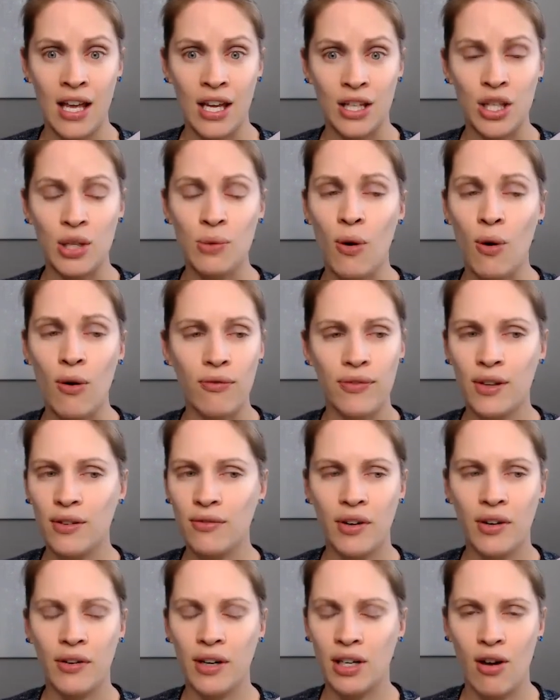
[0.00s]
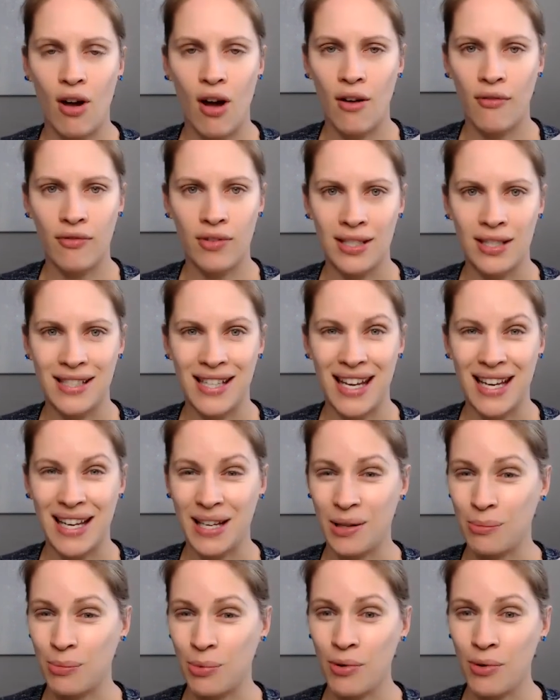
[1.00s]
You won't feel very confident
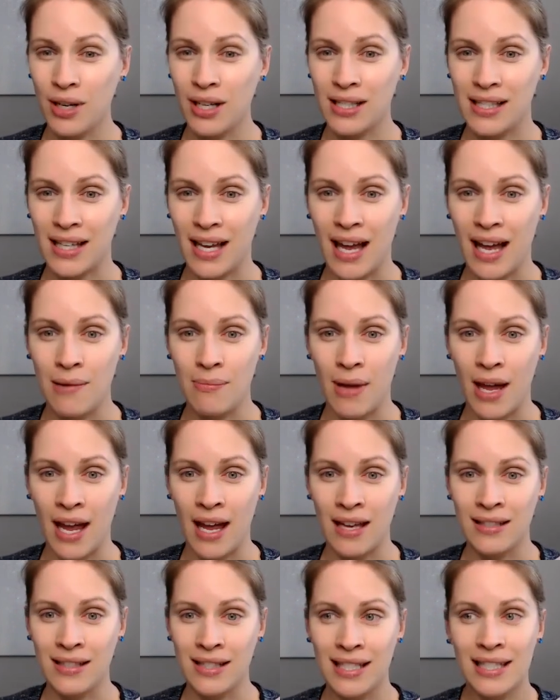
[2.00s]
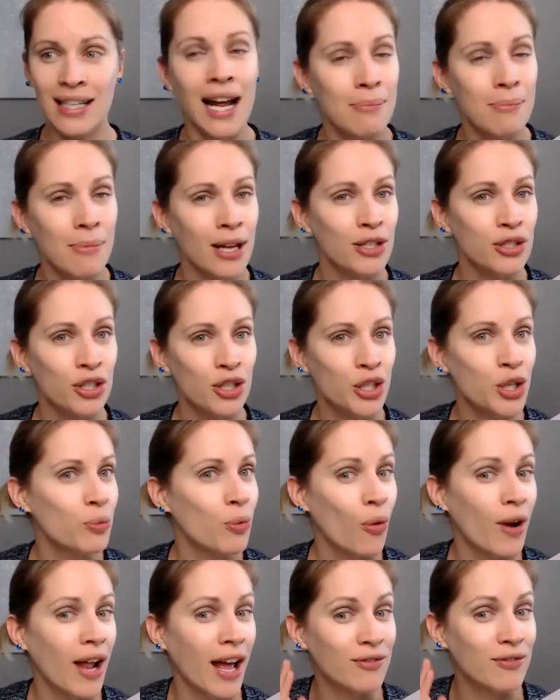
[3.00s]
taking the board exam. And did I mention you
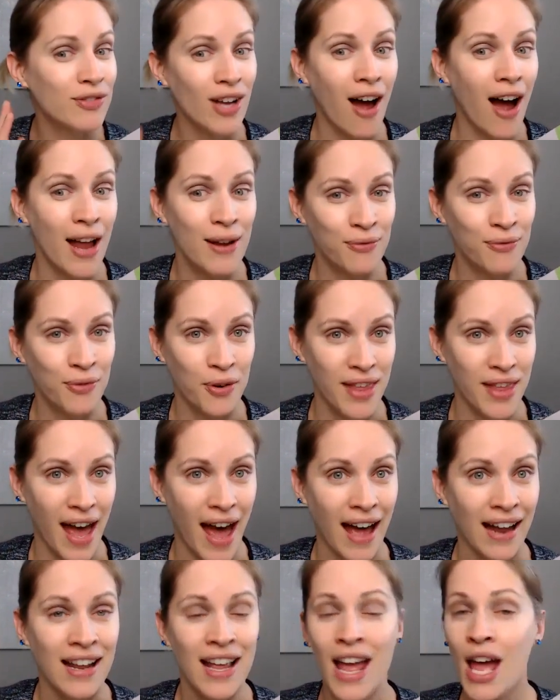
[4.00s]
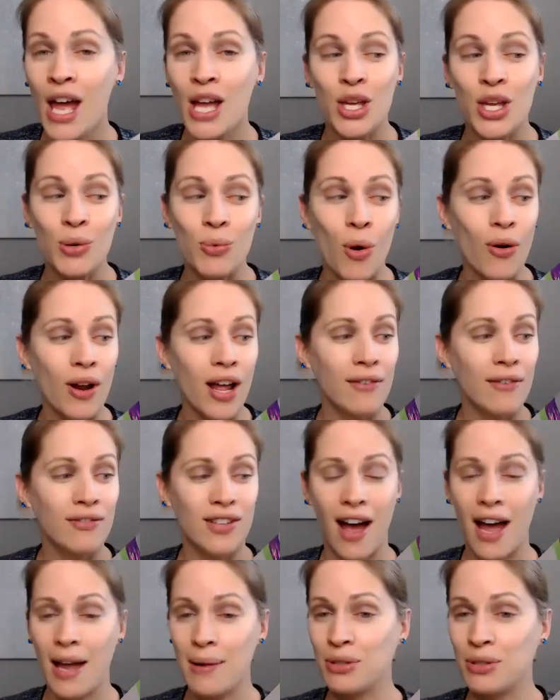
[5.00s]
won't have time for that? You won't have
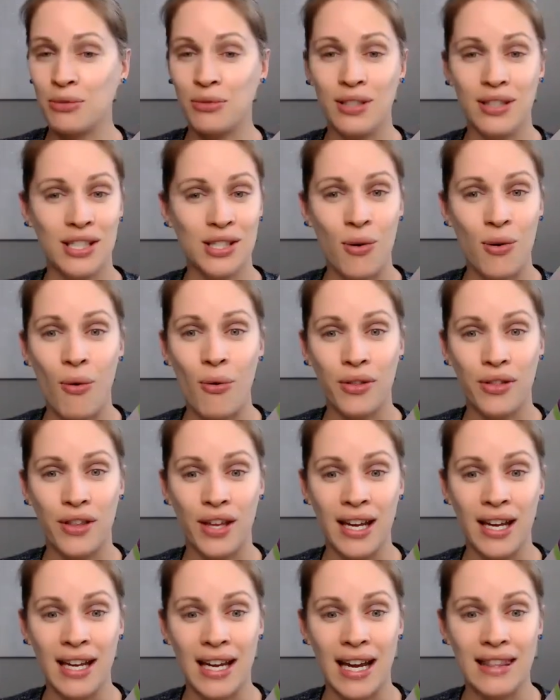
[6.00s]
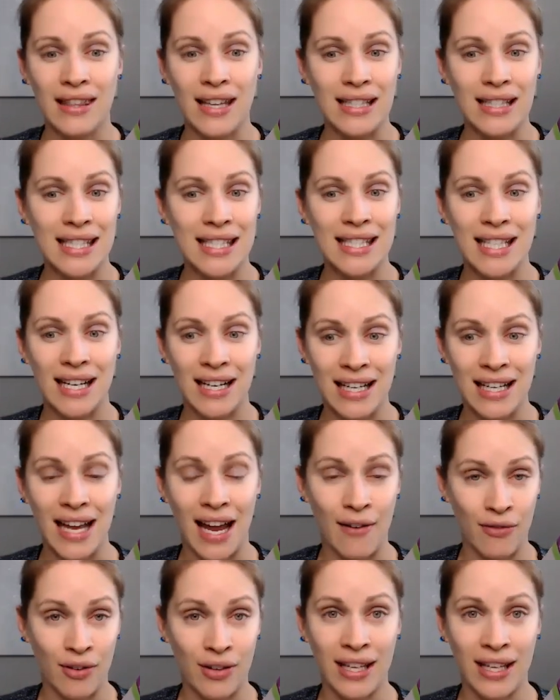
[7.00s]
time to read this whole thing and then study
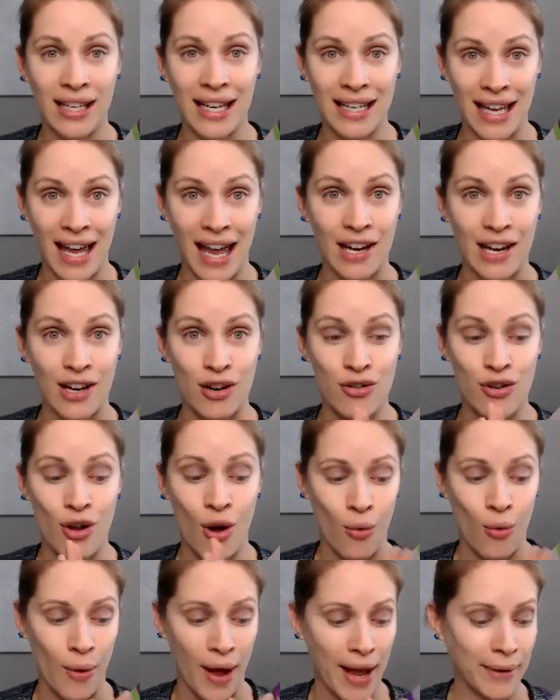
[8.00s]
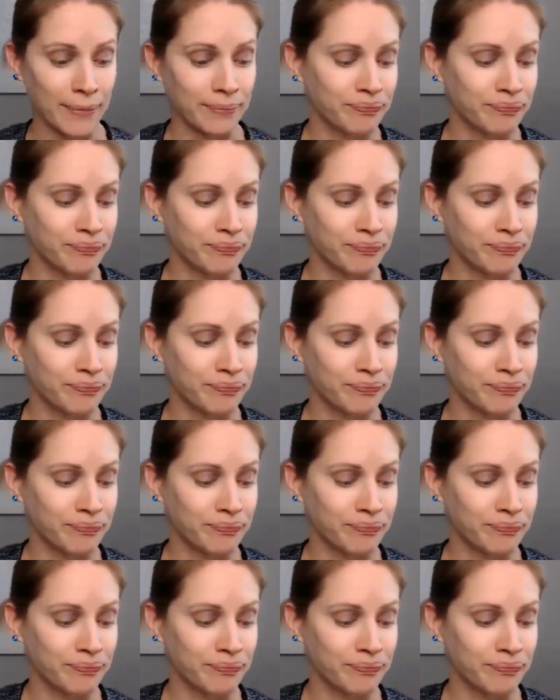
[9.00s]
everything again. No way.